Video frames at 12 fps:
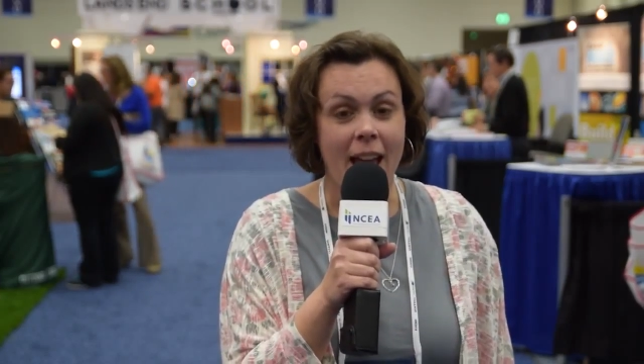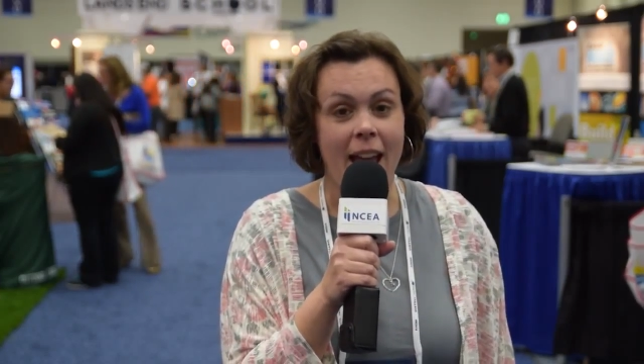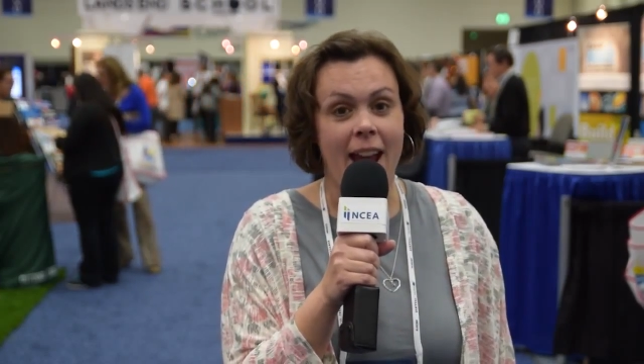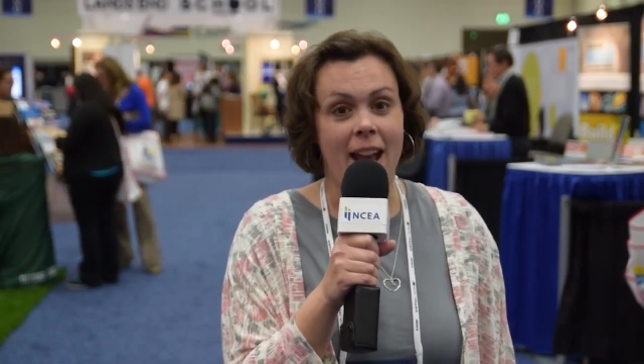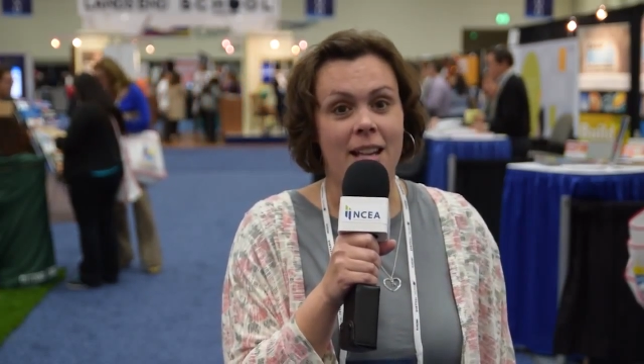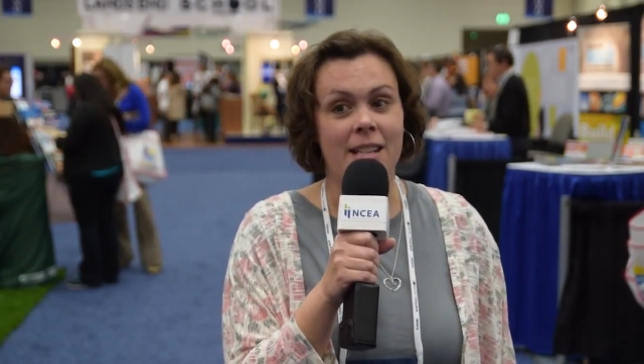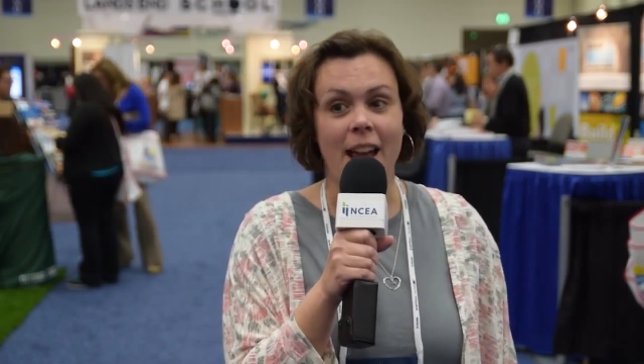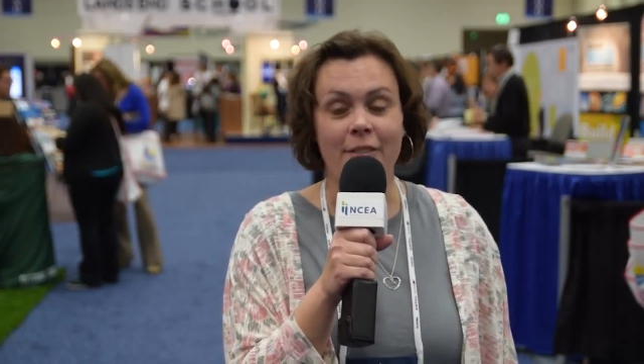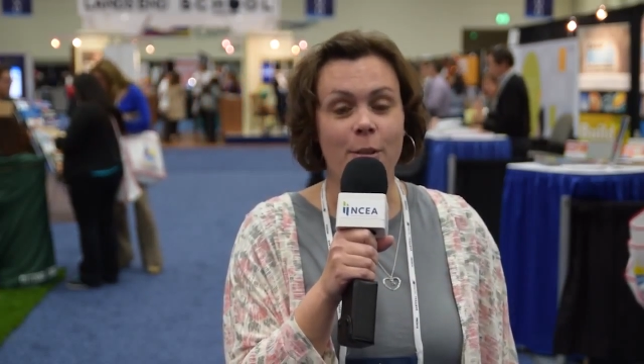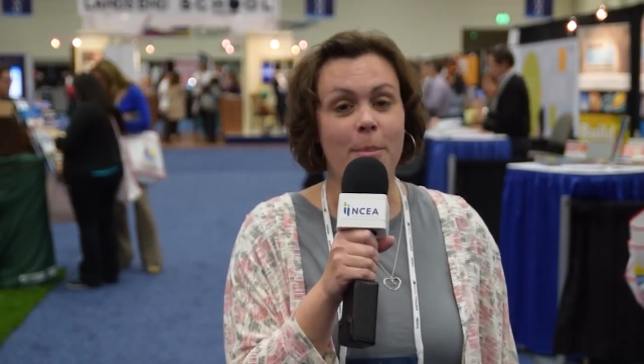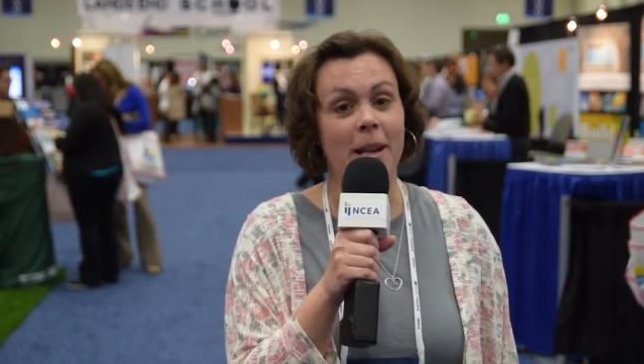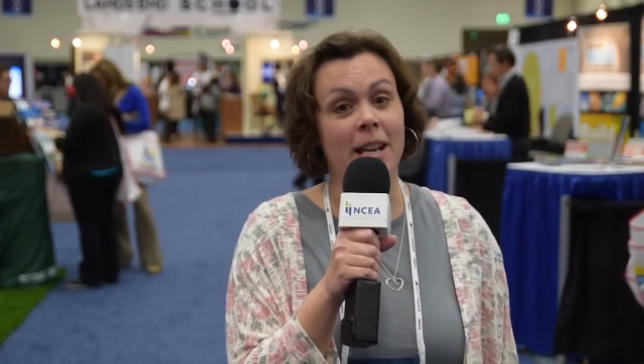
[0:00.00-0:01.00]
and
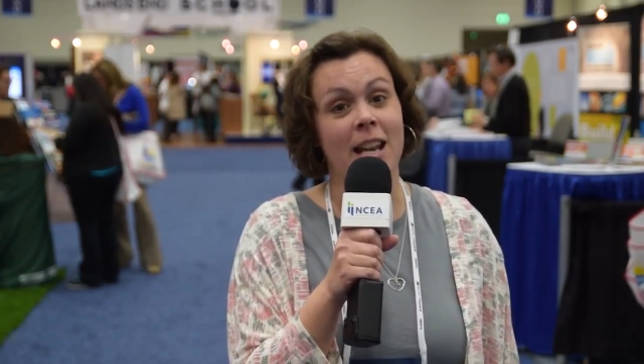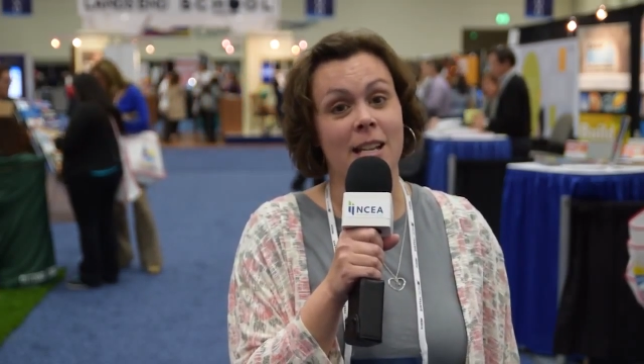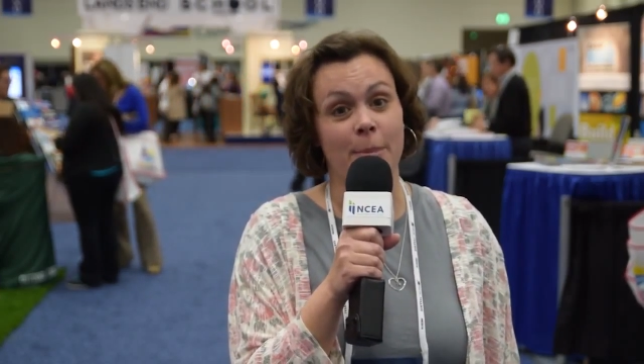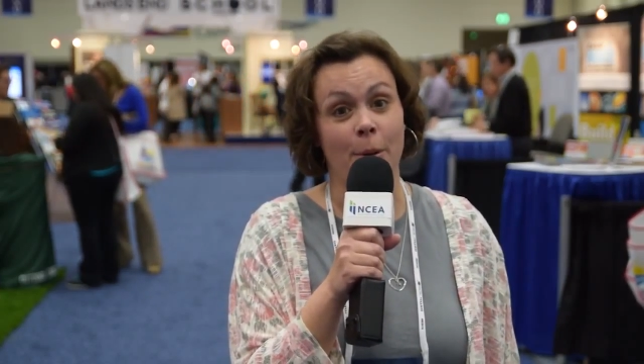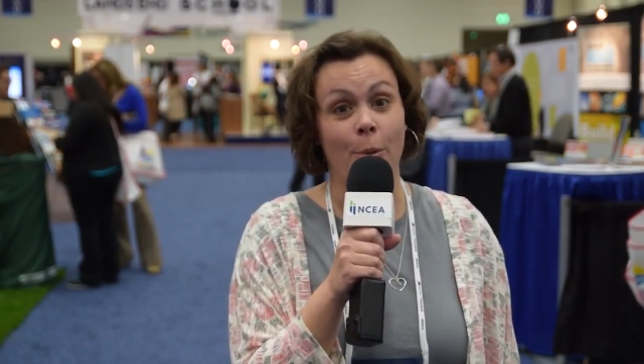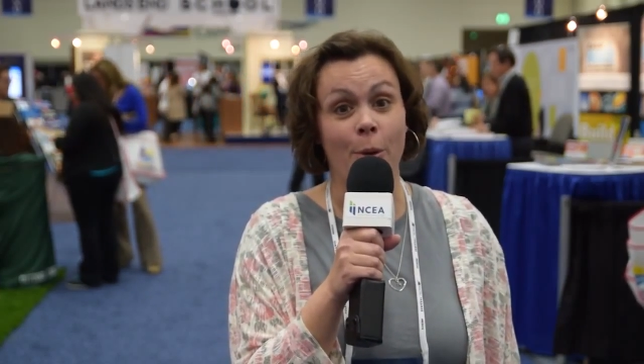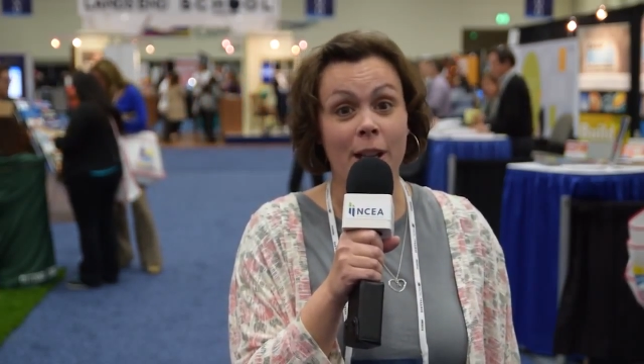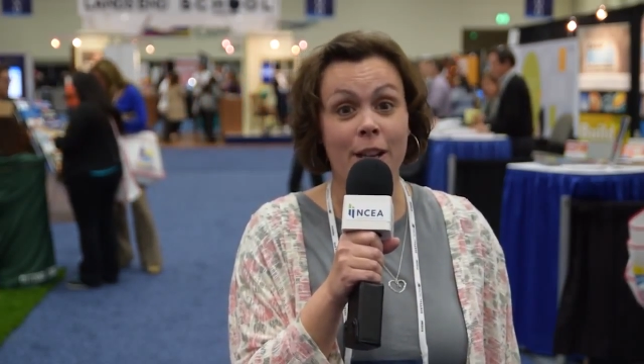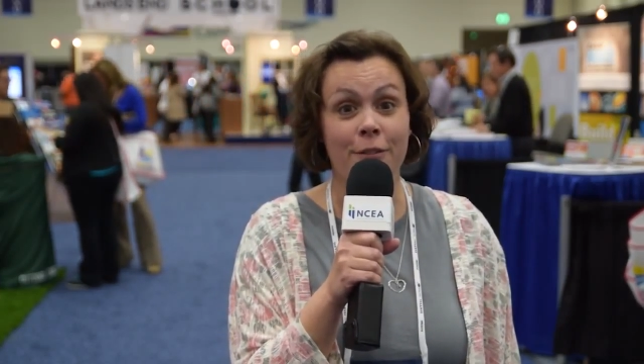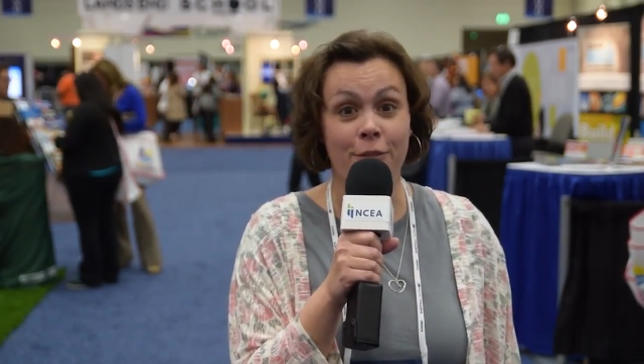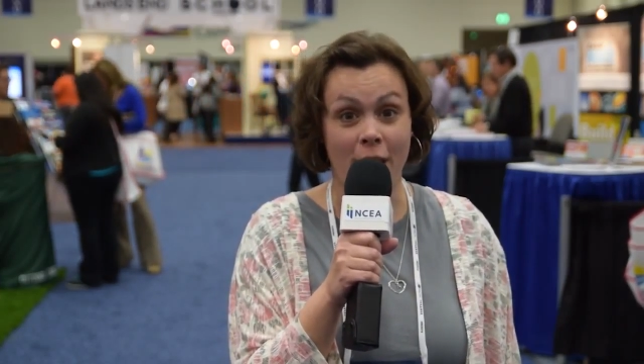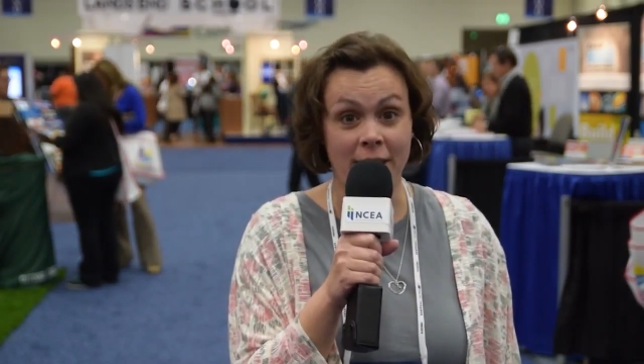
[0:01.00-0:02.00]
everybody has been really
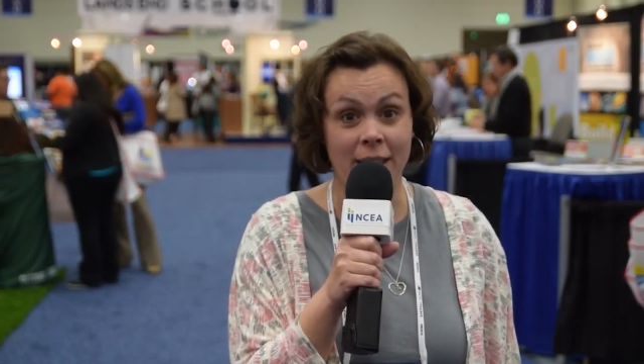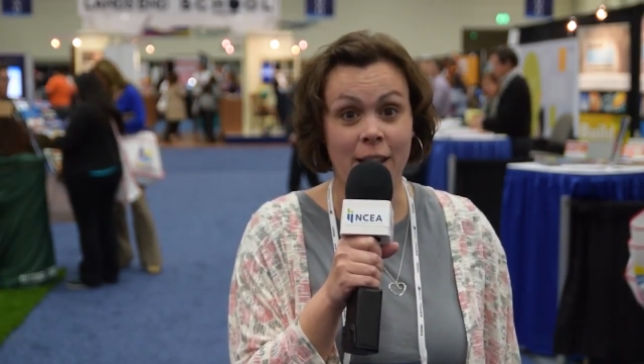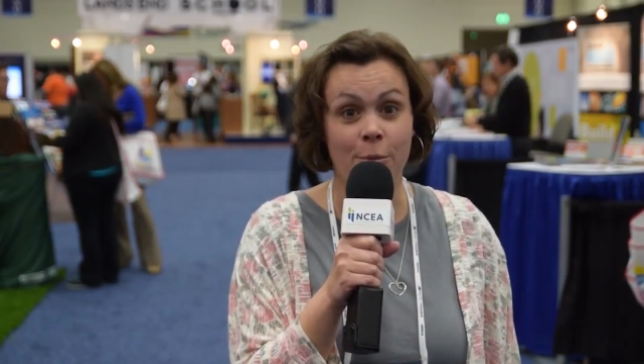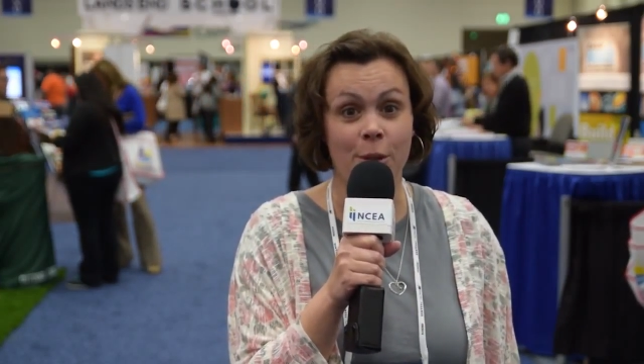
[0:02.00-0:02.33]
friendly,